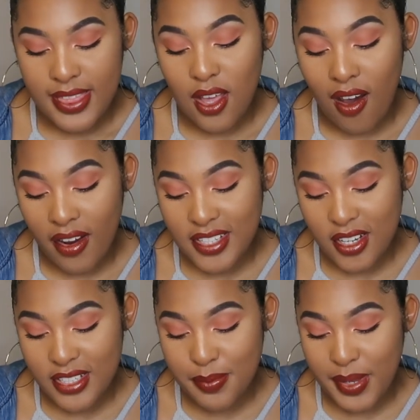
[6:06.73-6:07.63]
The heart
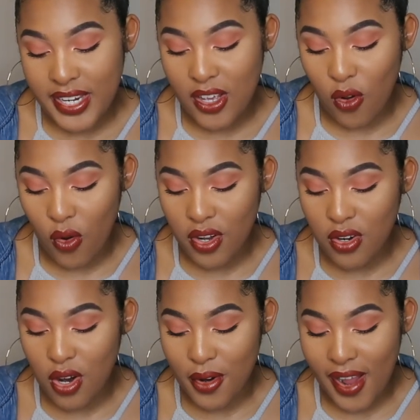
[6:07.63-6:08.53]
starts beating on
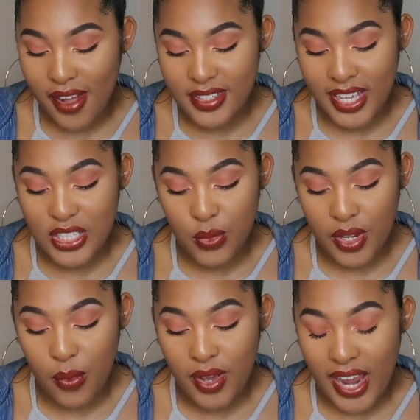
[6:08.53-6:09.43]
or around day
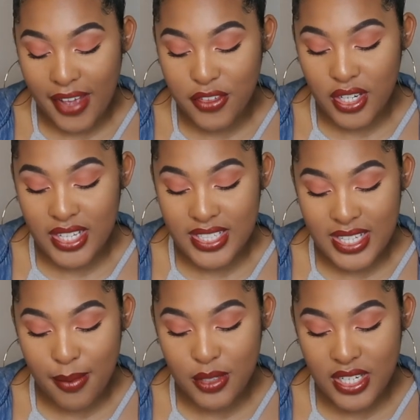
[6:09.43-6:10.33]
21 after
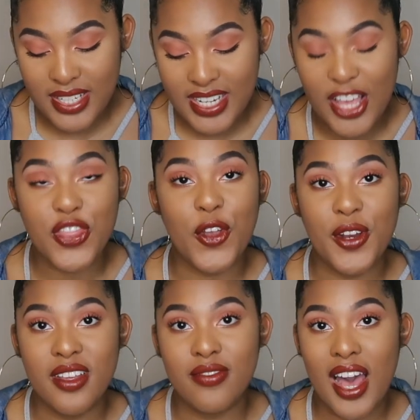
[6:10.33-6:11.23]
conception, day
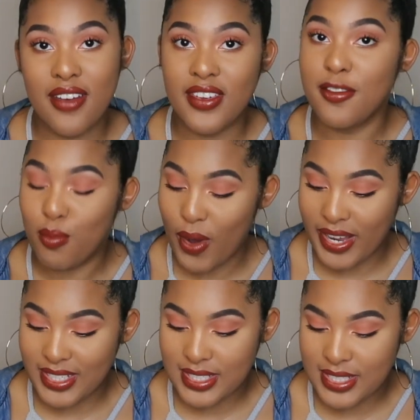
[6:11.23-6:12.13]
35 of
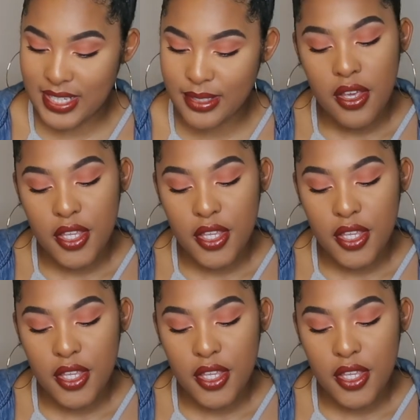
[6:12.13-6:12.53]
pregnancy.